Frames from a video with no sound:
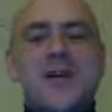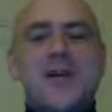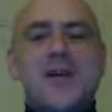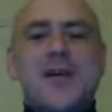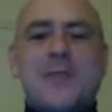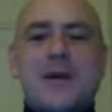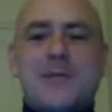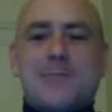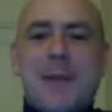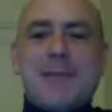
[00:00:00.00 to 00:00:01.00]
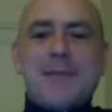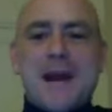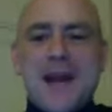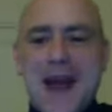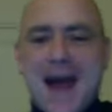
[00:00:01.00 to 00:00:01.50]
off by, probably by
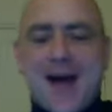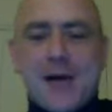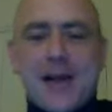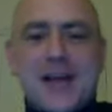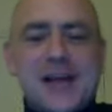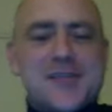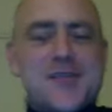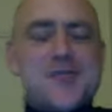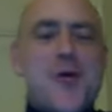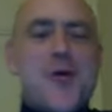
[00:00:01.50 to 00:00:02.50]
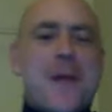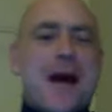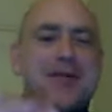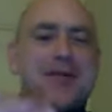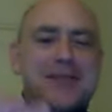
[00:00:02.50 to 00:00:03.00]
now, unless you know
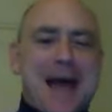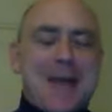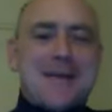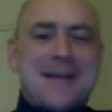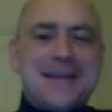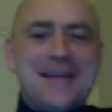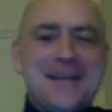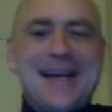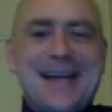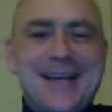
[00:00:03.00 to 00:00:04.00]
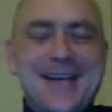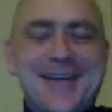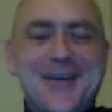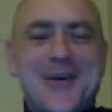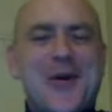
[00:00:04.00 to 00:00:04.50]
about tapping, you're
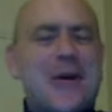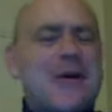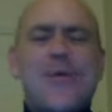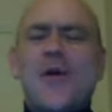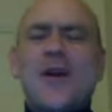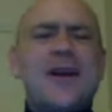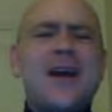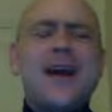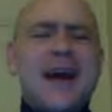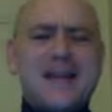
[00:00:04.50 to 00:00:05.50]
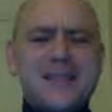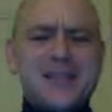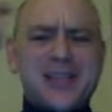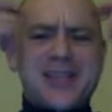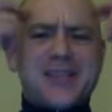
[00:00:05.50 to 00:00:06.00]
going, wait, what? I see
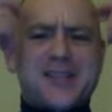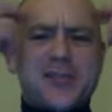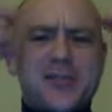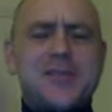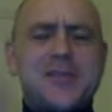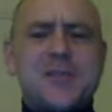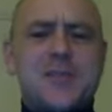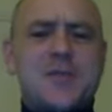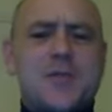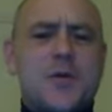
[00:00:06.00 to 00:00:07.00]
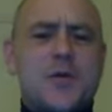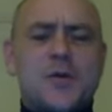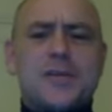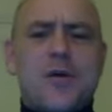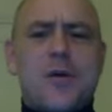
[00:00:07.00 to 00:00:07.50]
Jason's doing this. What's
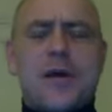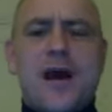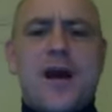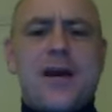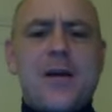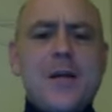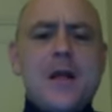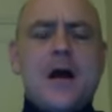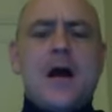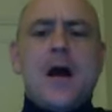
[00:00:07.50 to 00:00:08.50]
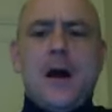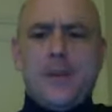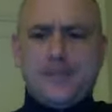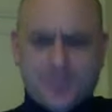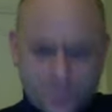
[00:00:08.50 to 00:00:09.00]
going on?
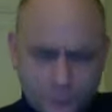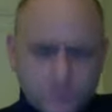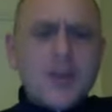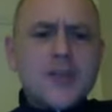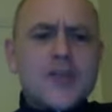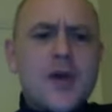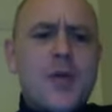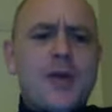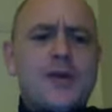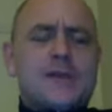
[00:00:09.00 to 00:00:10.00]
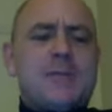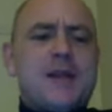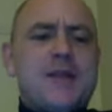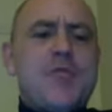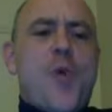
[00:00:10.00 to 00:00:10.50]
So I want to
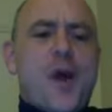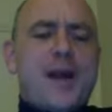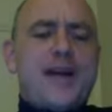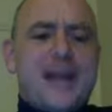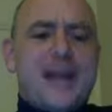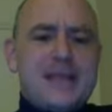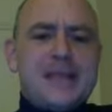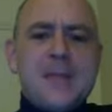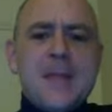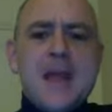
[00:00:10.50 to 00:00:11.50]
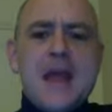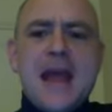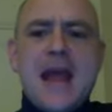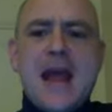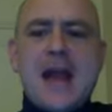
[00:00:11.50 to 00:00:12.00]
explain what it is.
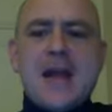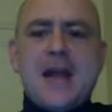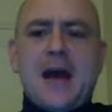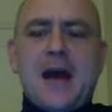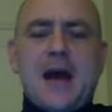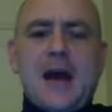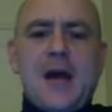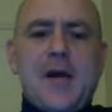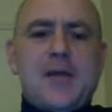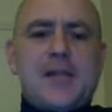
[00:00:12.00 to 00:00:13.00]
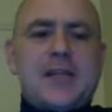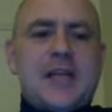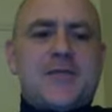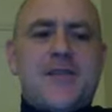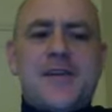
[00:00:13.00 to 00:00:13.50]
And
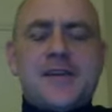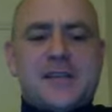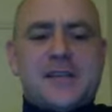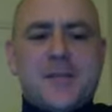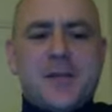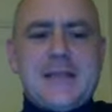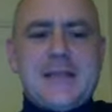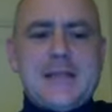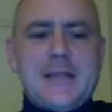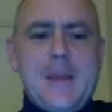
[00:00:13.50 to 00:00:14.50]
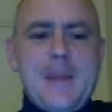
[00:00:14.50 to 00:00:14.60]
it's a very simple idea.